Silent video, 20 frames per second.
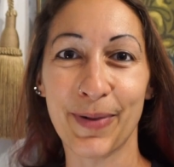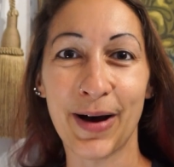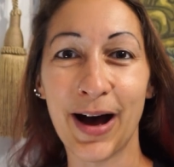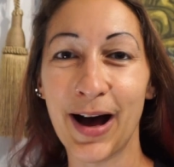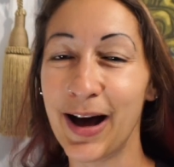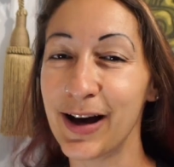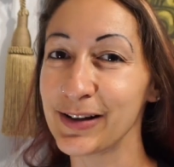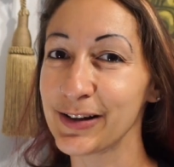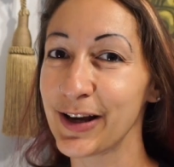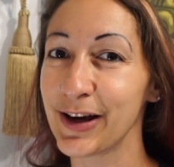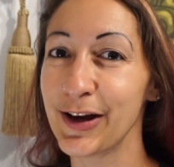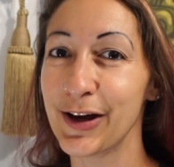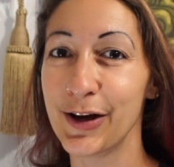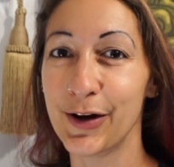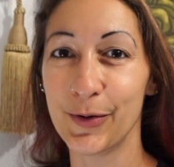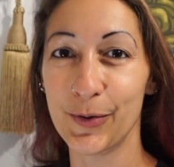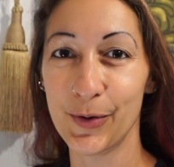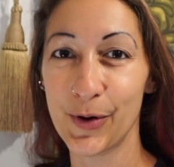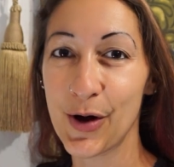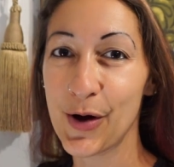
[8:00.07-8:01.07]

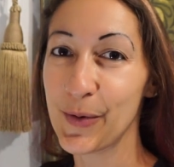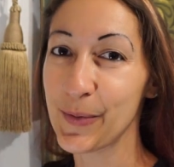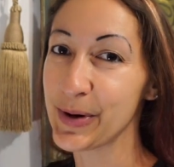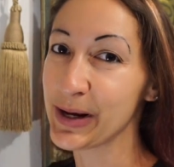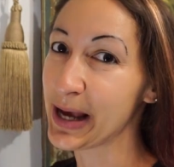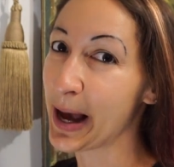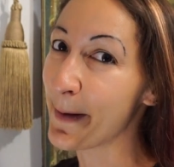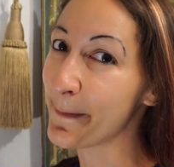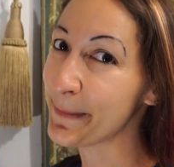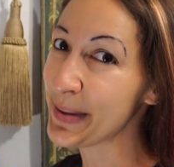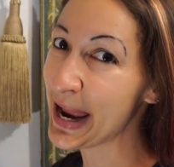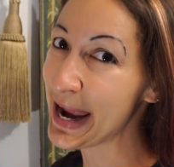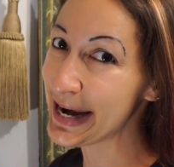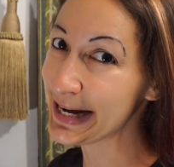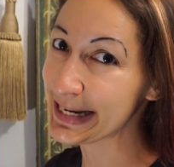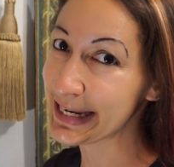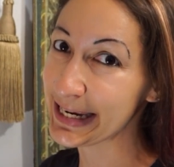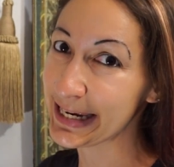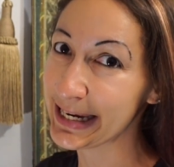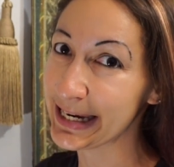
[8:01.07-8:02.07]
Pongo, we got
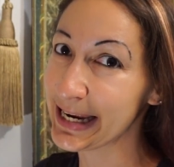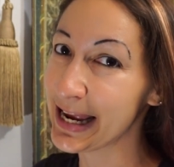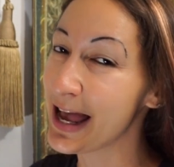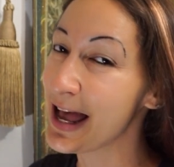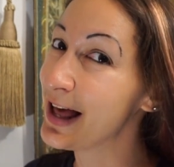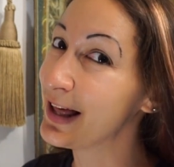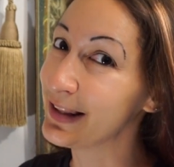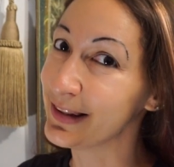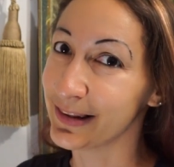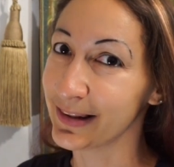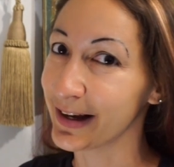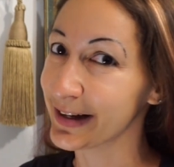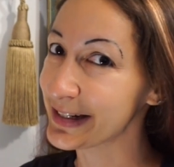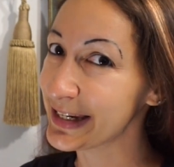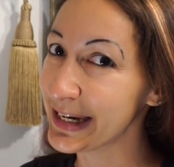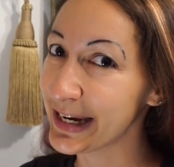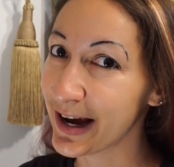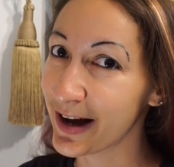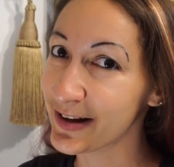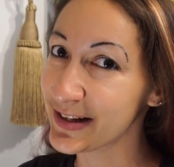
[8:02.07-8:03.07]
Penny,
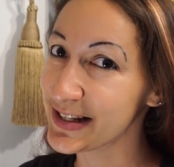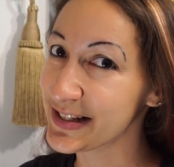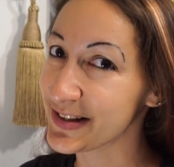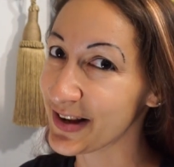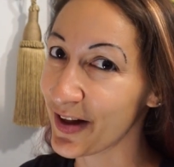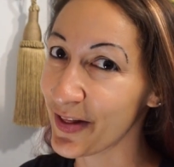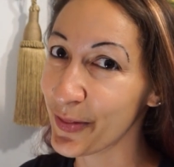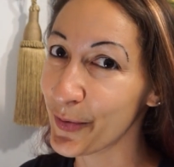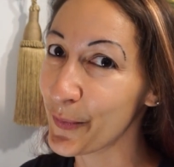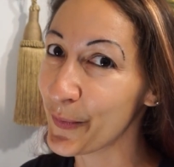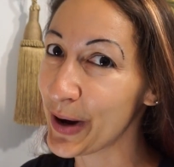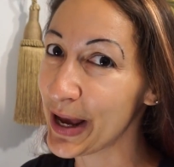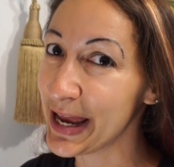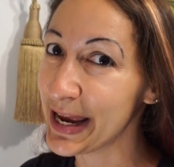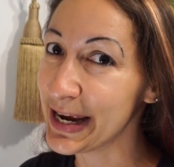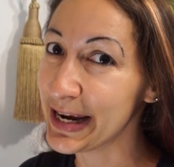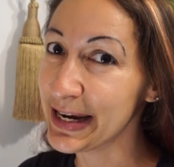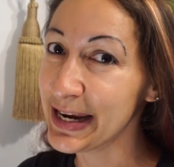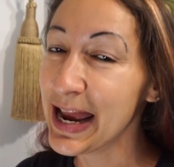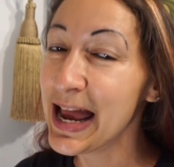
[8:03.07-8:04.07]
Lucky is on the
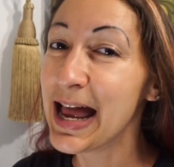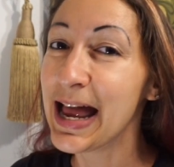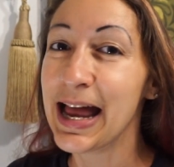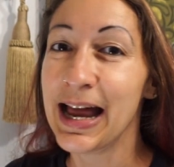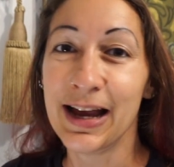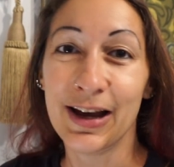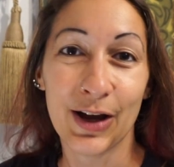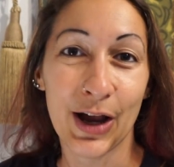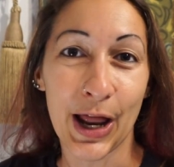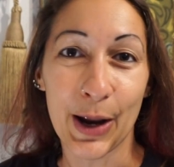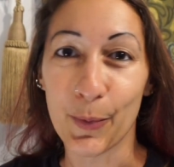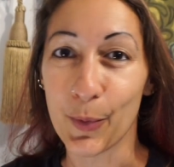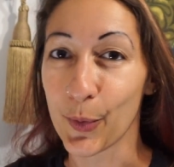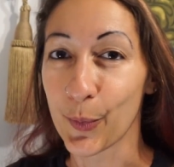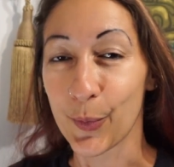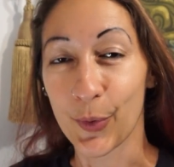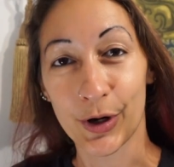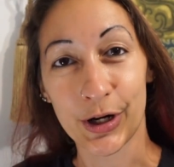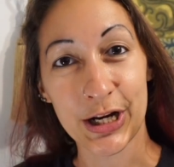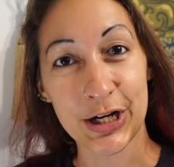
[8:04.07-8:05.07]
way and we're
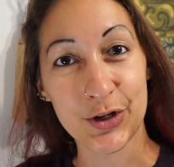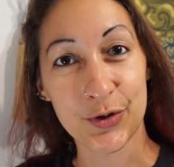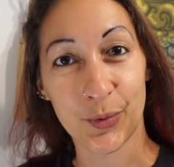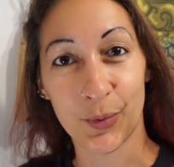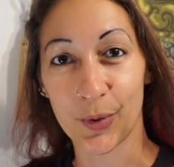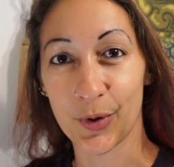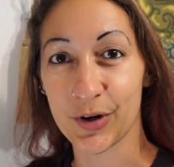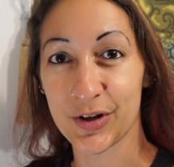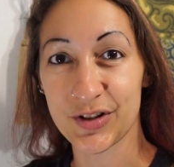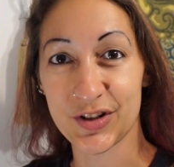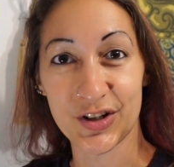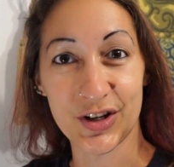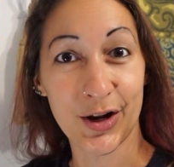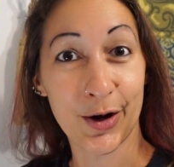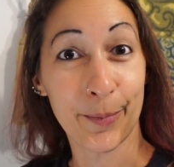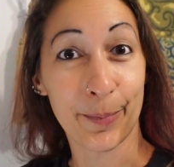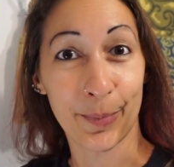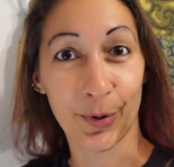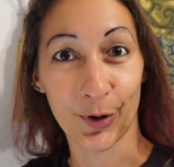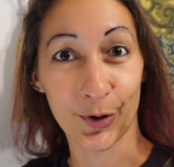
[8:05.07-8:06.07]
working towards you
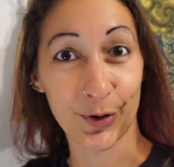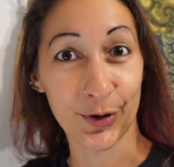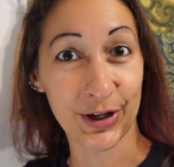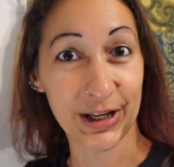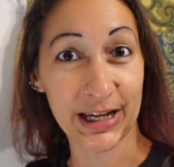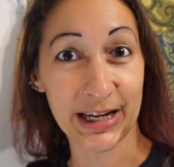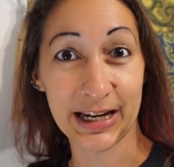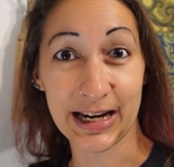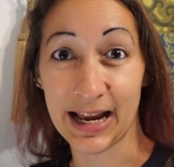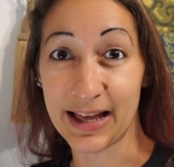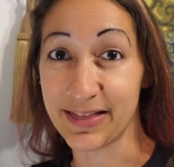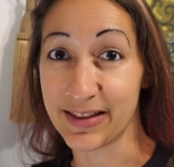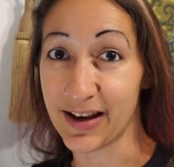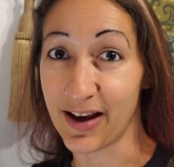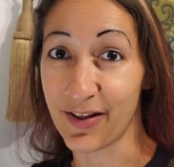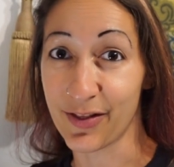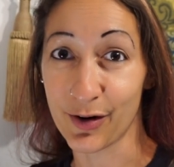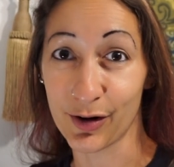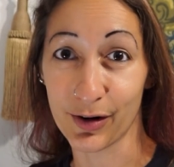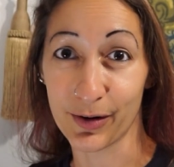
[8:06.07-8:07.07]
know Perdie and the
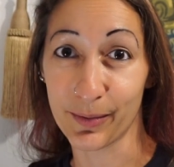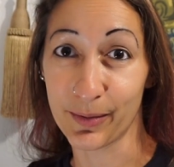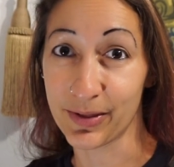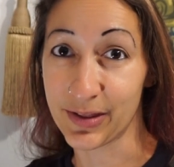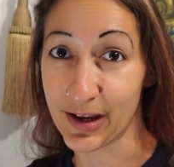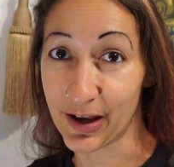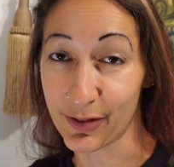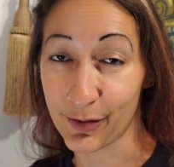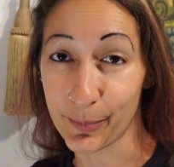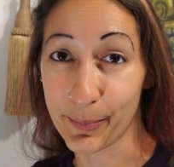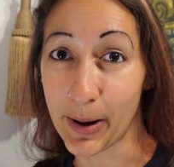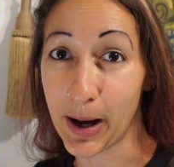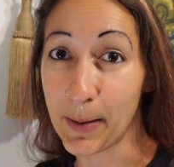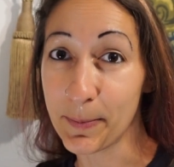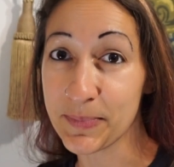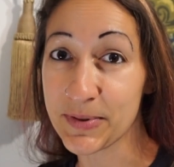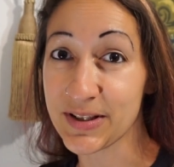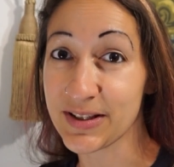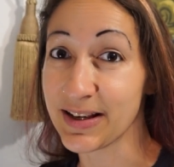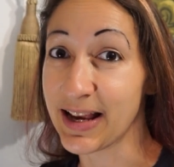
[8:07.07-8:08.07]
other the other
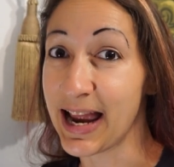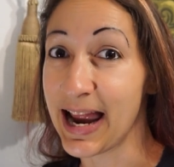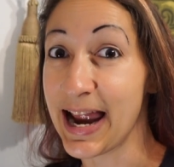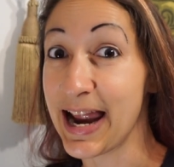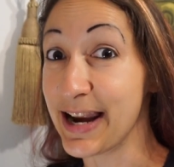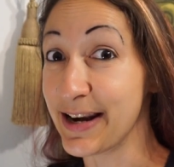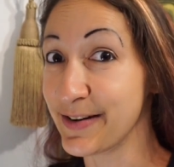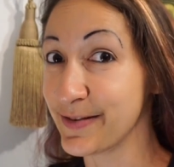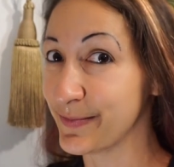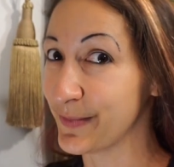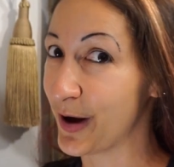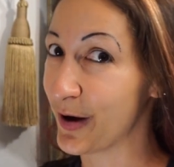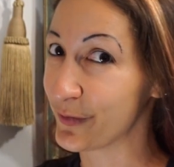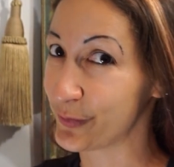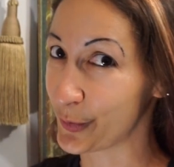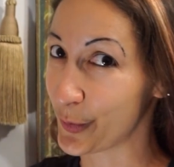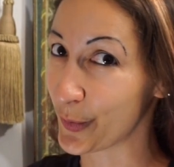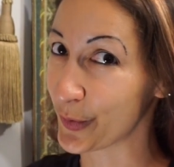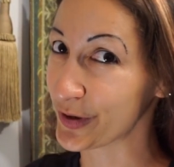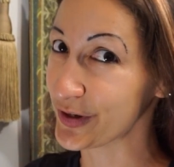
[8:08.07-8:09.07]
pups, and of
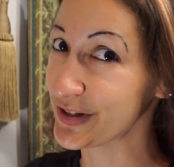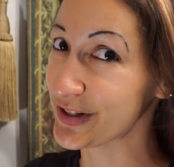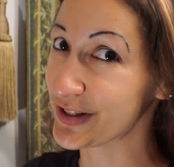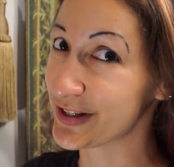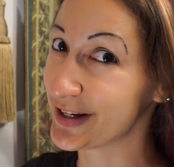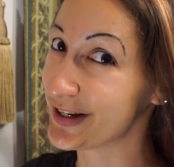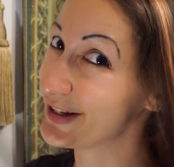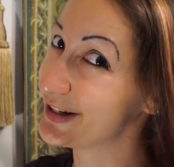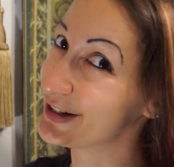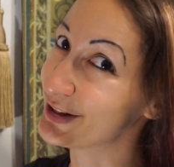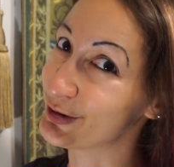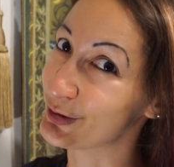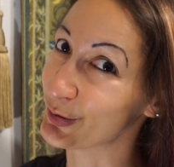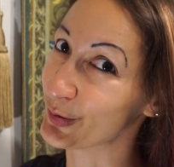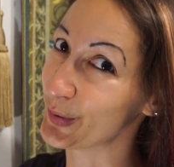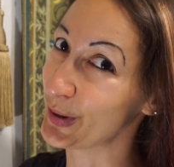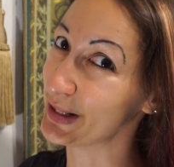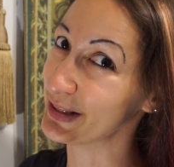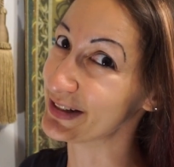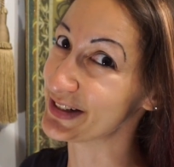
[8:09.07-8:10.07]
course
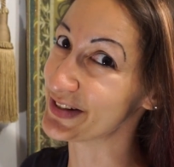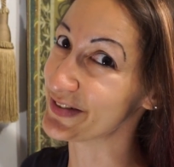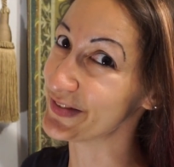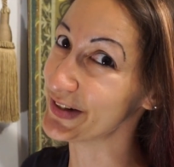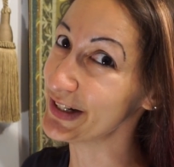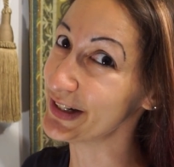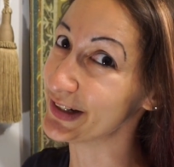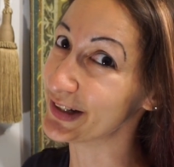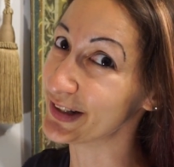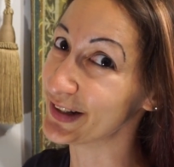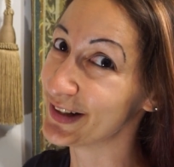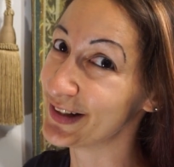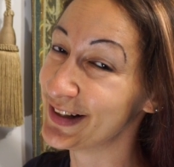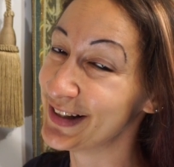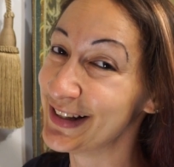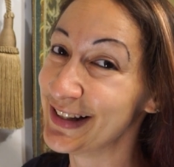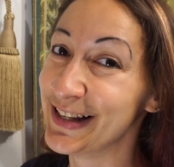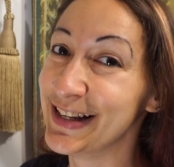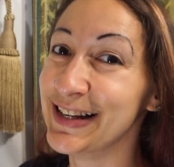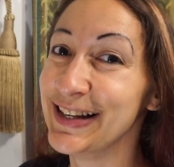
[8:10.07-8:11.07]
Cruella De Vil.
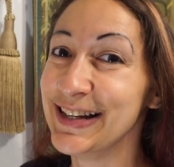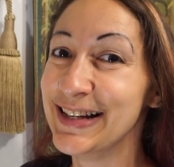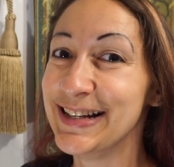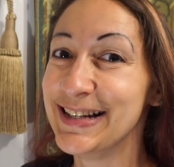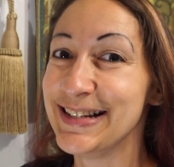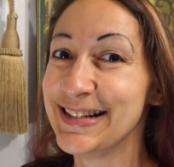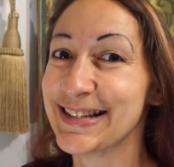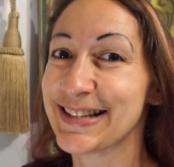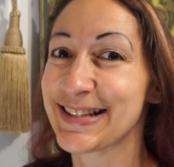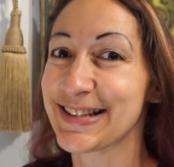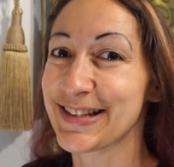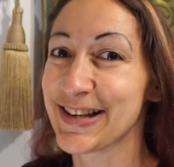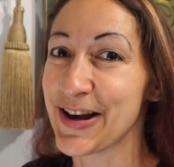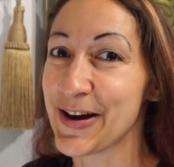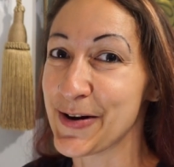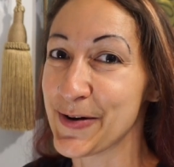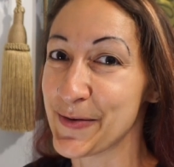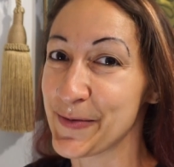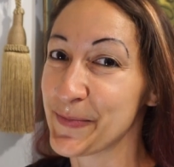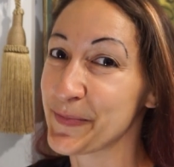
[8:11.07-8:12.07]

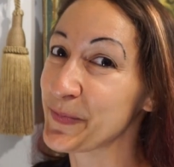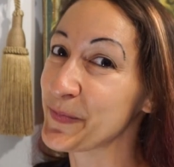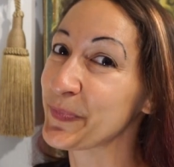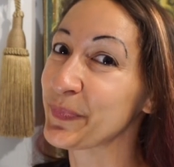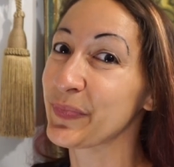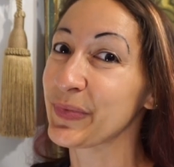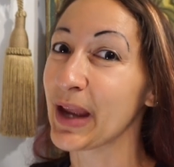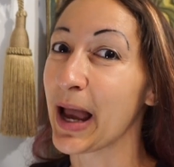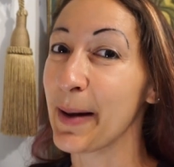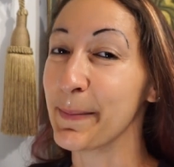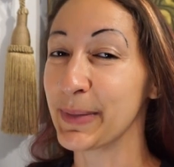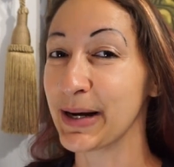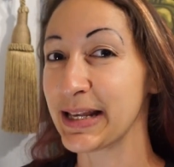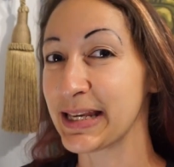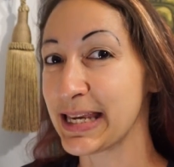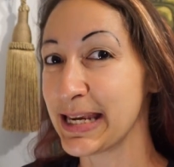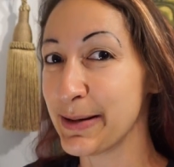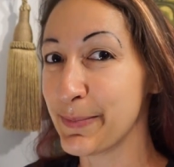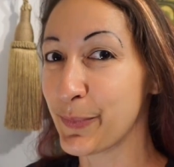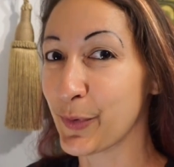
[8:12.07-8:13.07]
So I'm gonna
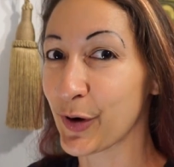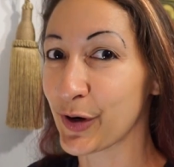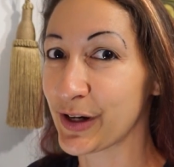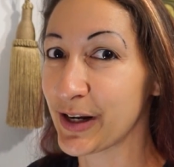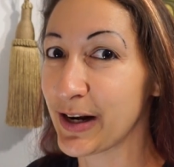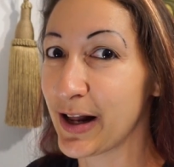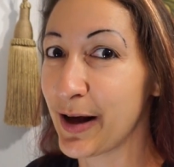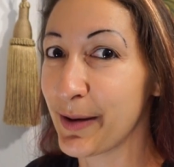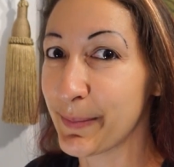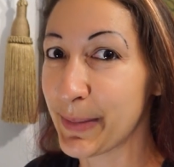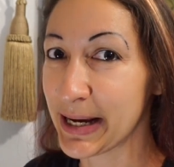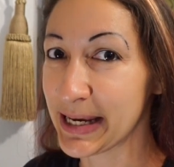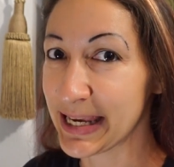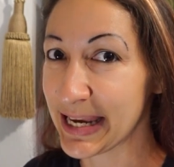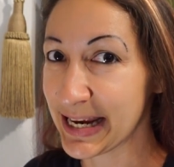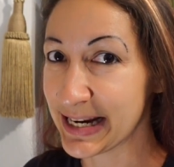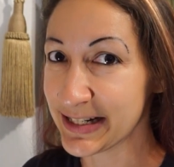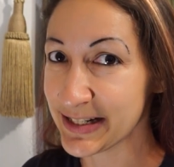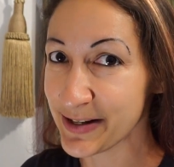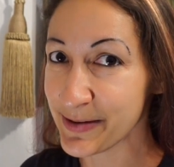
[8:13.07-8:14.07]
keep working on my
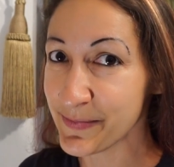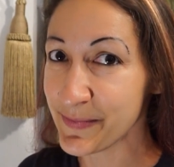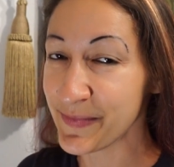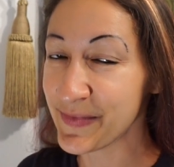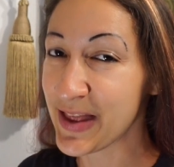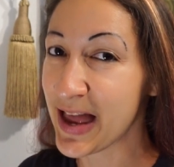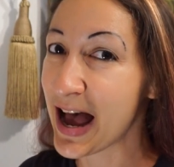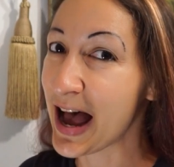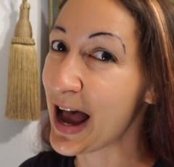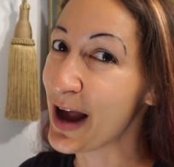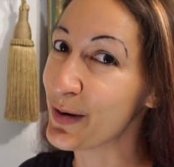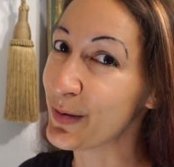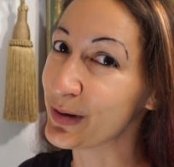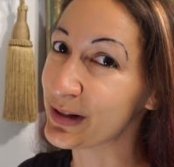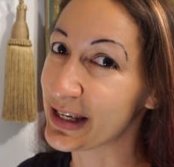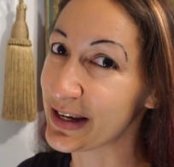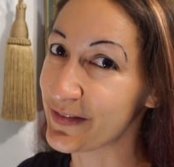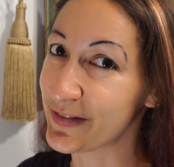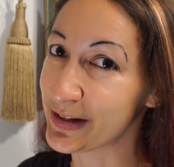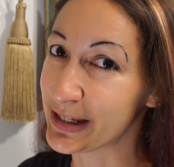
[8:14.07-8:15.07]
kingdom. I will
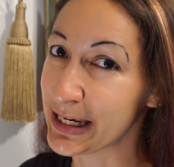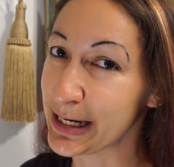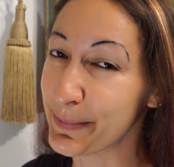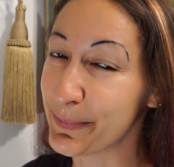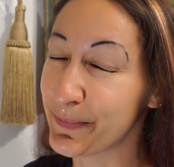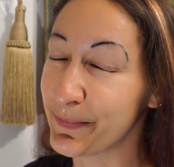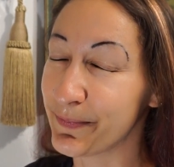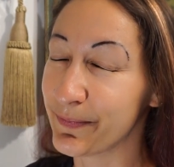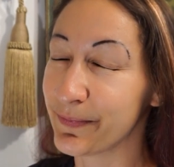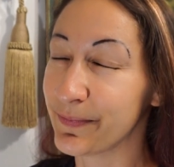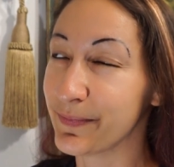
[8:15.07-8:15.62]
give, keep.